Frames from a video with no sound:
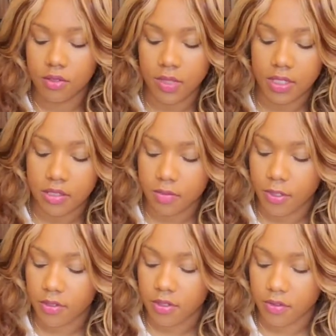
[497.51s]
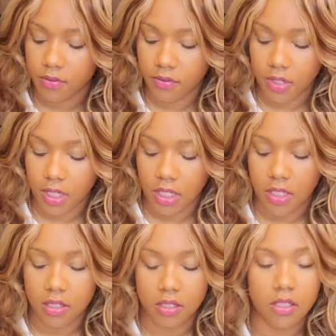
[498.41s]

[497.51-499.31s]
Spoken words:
Why is this person afraid?